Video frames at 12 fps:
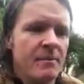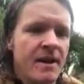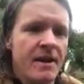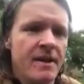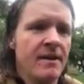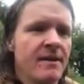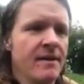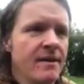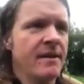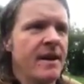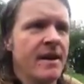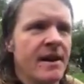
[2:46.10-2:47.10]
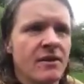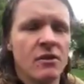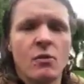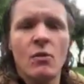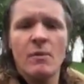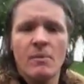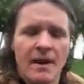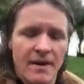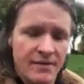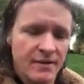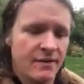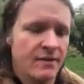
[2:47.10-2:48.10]
getting into the
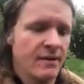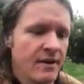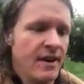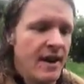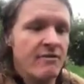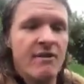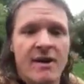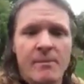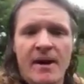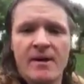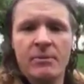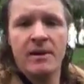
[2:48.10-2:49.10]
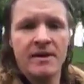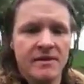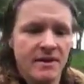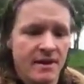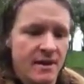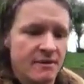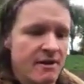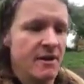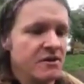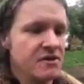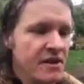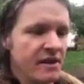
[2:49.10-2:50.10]
workplaces around Bay of Plenty and
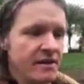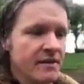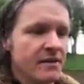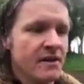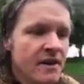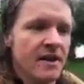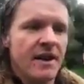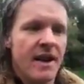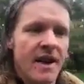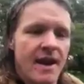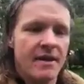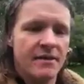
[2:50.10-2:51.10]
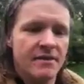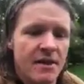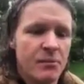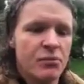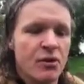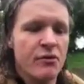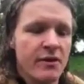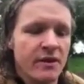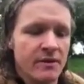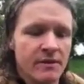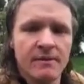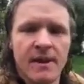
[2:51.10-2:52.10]
around New Zealand and
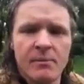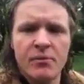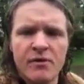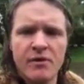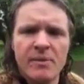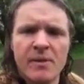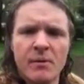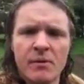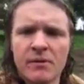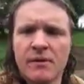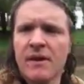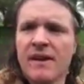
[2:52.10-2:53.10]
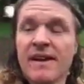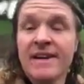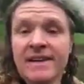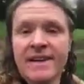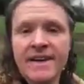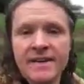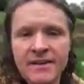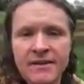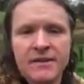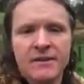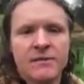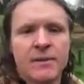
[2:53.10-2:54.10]
improving people's
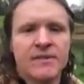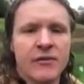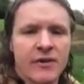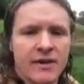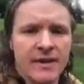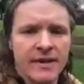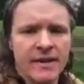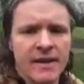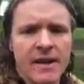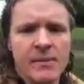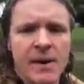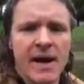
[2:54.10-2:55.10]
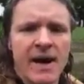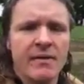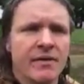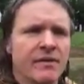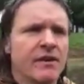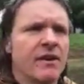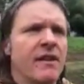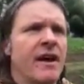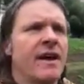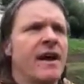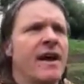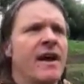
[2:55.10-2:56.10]
leaders, specifically behaviours, so
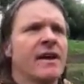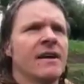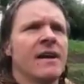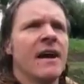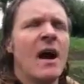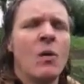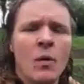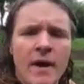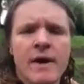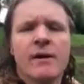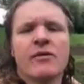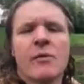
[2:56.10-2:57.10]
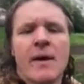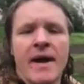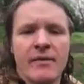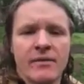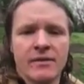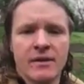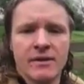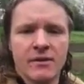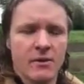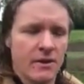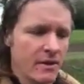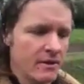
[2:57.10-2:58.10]
they are aware of the behaviours that they're
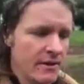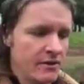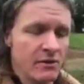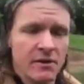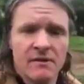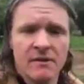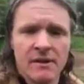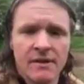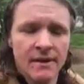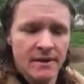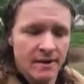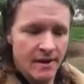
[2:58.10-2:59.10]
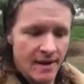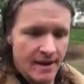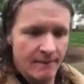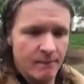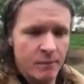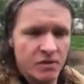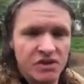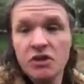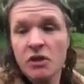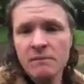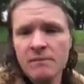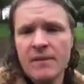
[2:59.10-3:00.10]
doing which are
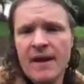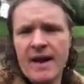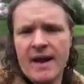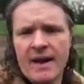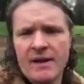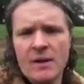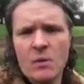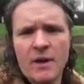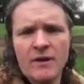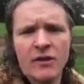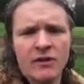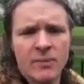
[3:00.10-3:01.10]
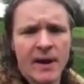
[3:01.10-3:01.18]
good, and aware of those